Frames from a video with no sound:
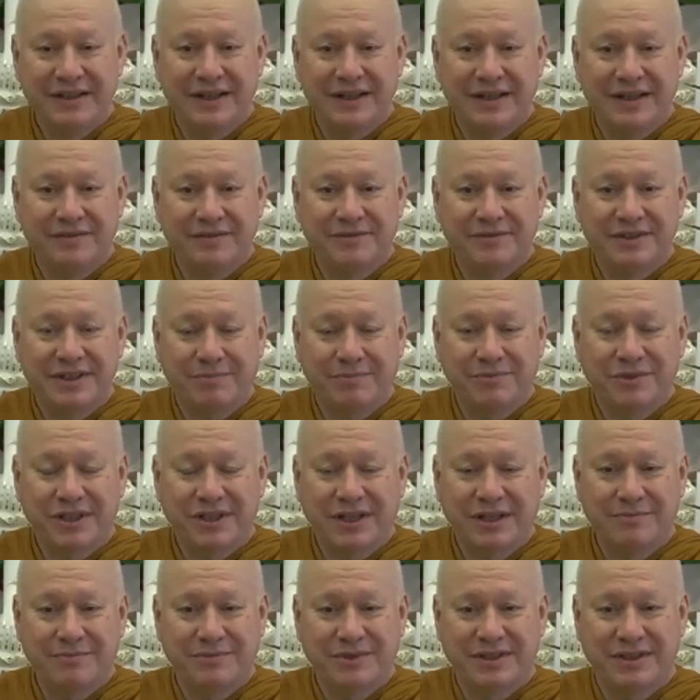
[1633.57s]
And
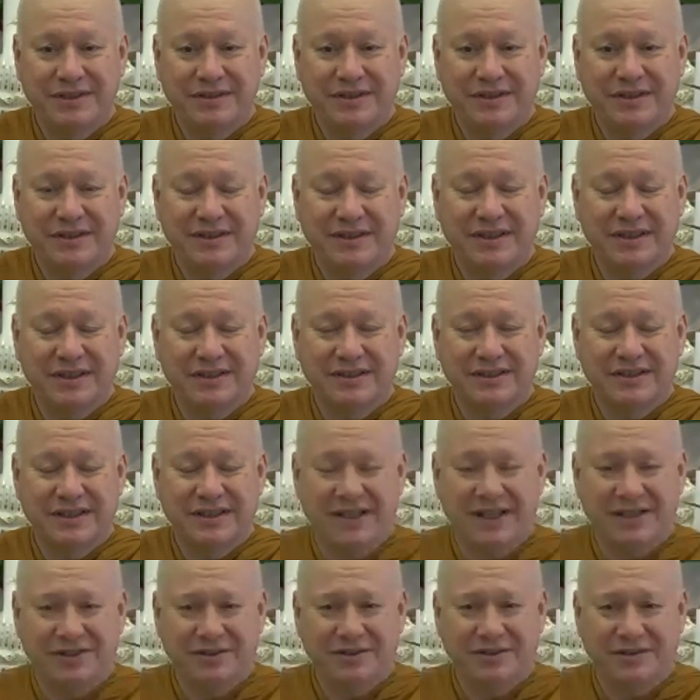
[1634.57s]
sometimes it's a
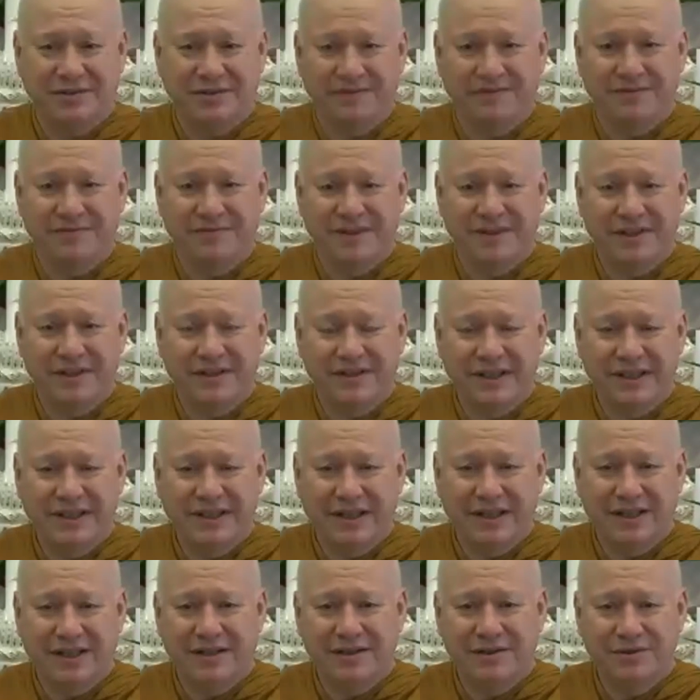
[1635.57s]
succession of very
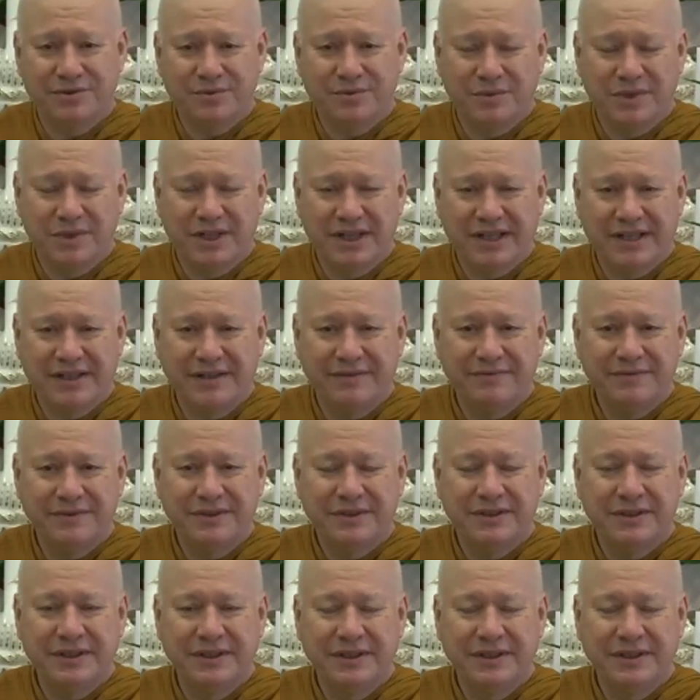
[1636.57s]
large waves,